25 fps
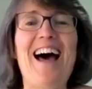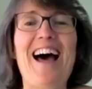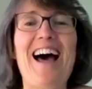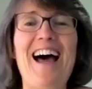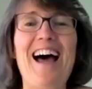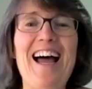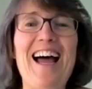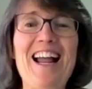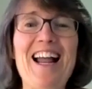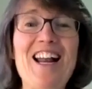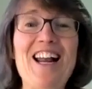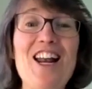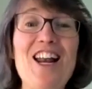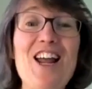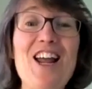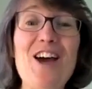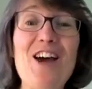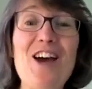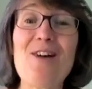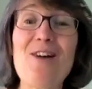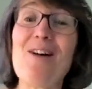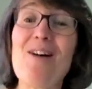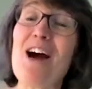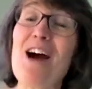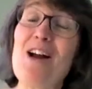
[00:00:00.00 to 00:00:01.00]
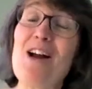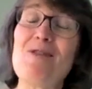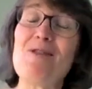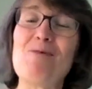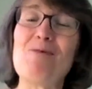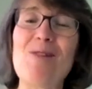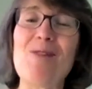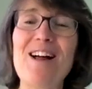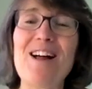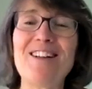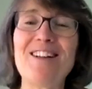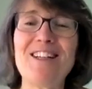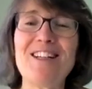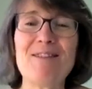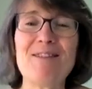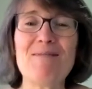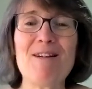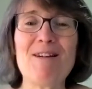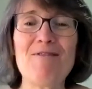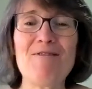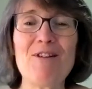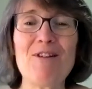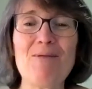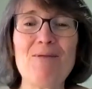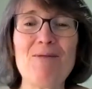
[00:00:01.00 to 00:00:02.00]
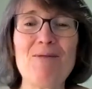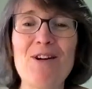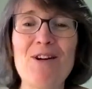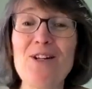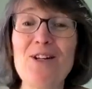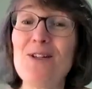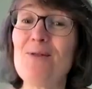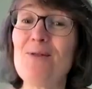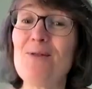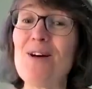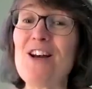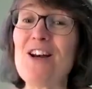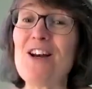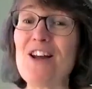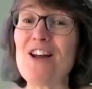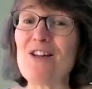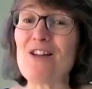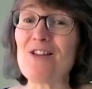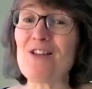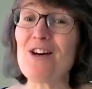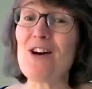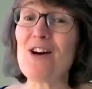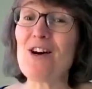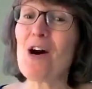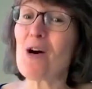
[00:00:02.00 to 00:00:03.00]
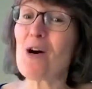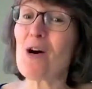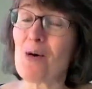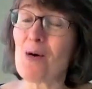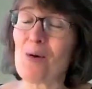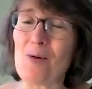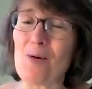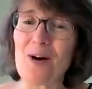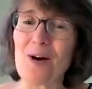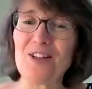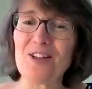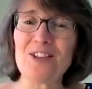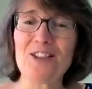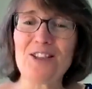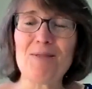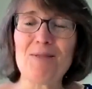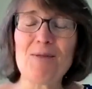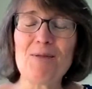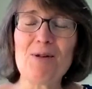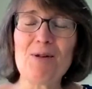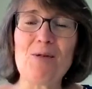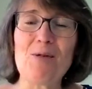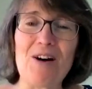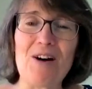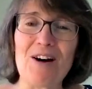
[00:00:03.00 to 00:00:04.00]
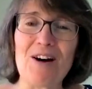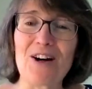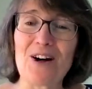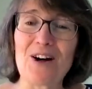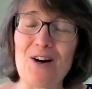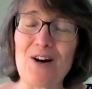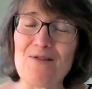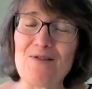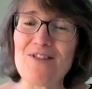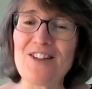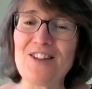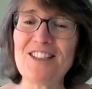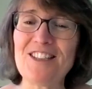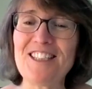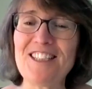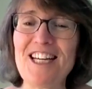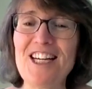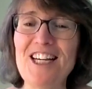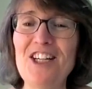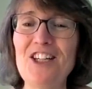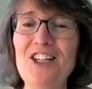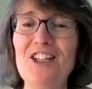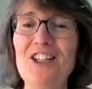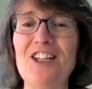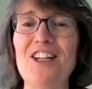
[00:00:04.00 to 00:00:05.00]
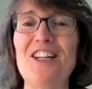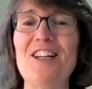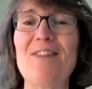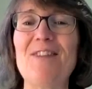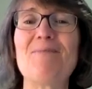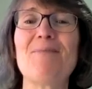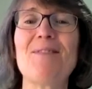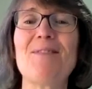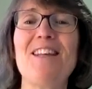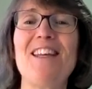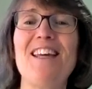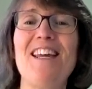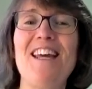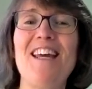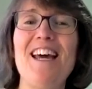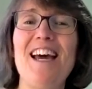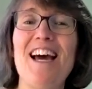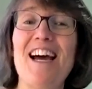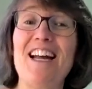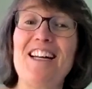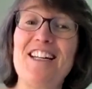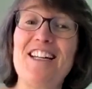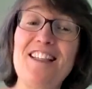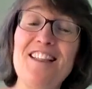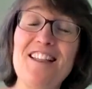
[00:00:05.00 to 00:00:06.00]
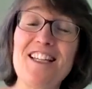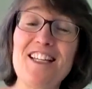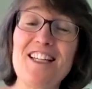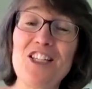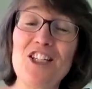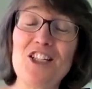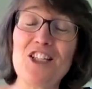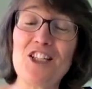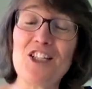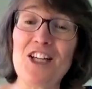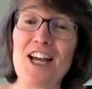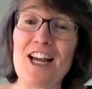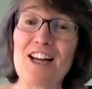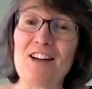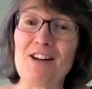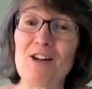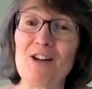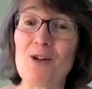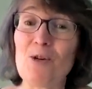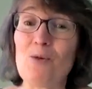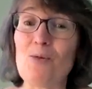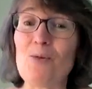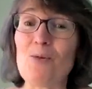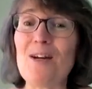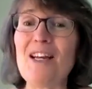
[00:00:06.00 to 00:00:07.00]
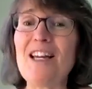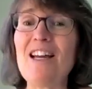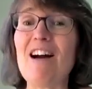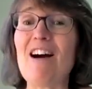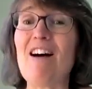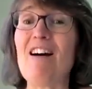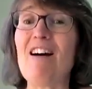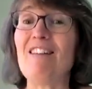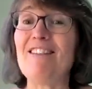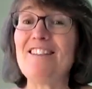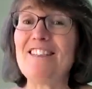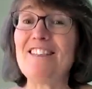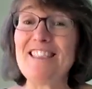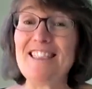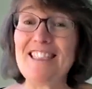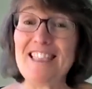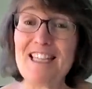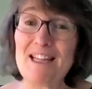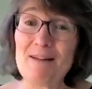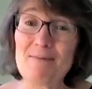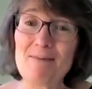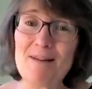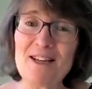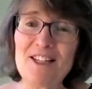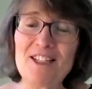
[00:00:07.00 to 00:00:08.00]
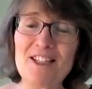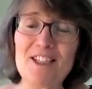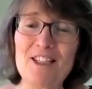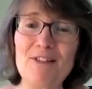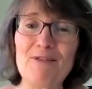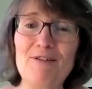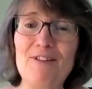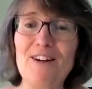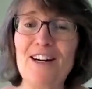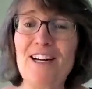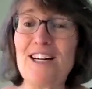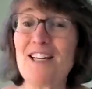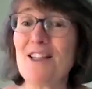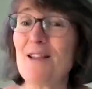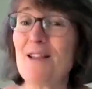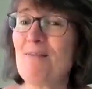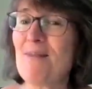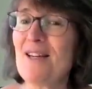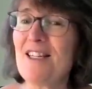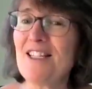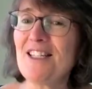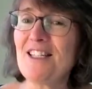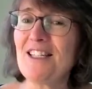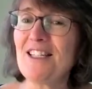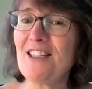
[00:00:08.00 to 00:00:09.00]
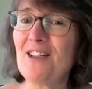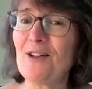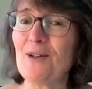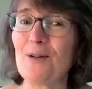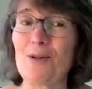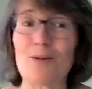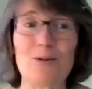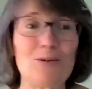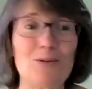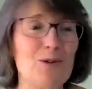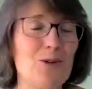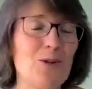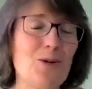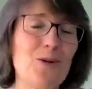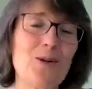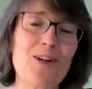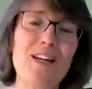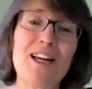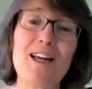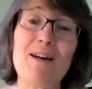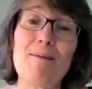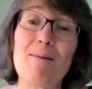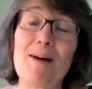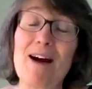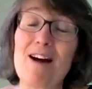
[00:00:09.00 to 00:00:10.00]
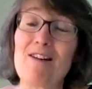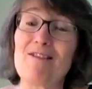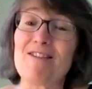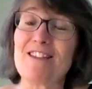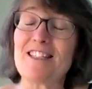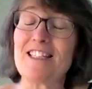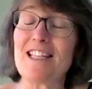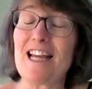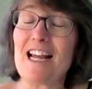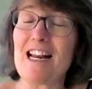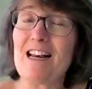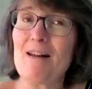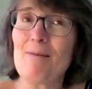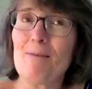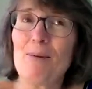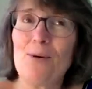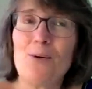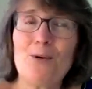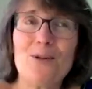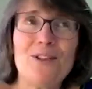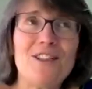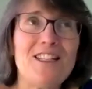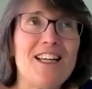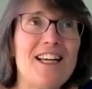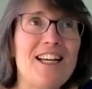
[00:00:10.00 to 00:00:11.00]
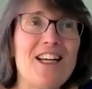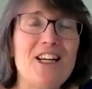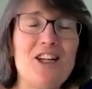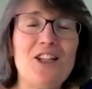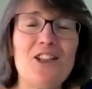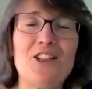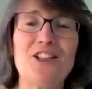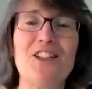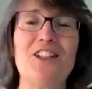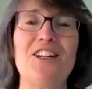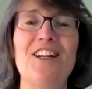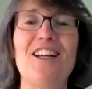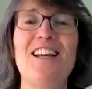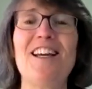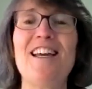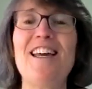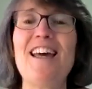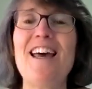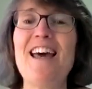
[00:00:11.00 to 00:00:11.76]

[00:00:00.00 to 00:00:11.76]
Hello and welcome everyone to another Quantum Conversation. And in this channel, we are demystifying the mystical, talking about teleportation